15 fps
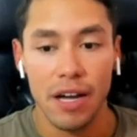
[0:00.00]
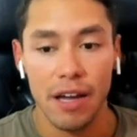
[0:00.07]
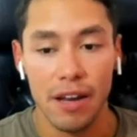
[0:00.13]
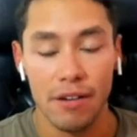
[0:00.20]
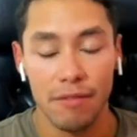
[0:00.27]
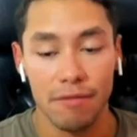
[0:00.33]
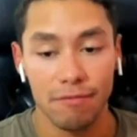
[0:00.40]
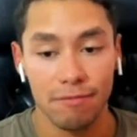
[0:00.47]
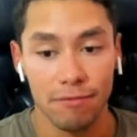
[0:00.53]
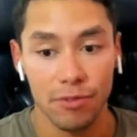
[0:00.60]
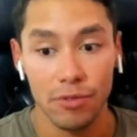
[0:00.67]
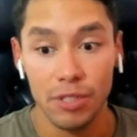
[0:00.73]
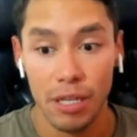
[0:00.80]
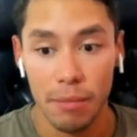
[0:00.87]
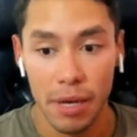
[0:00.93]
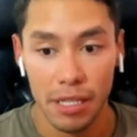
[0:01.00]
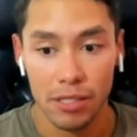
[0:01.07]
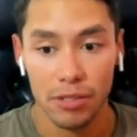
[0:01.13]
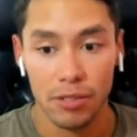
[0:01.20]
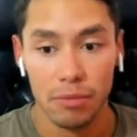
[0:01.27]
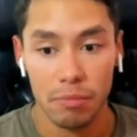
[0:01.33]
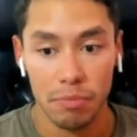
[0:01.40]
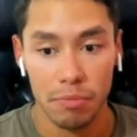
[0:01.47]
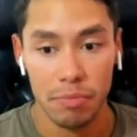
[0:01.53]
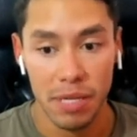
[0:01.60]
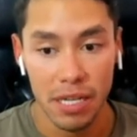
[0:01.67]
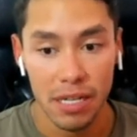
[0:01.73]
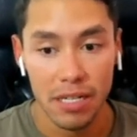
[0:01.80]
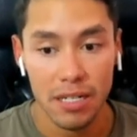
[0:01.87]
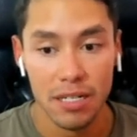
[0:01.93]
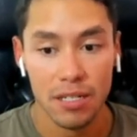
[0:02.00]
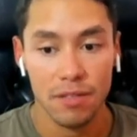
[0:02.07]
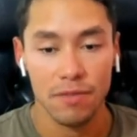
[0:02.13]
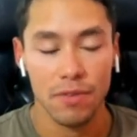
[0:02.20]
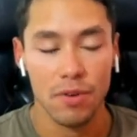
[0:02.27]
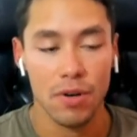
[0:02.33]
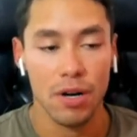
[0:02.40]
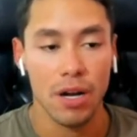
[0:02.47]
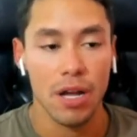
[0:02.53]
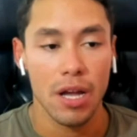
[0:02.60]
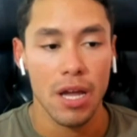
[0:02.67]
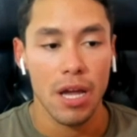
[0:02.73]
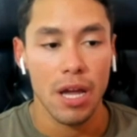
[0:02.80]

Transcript: and fundamental pillars for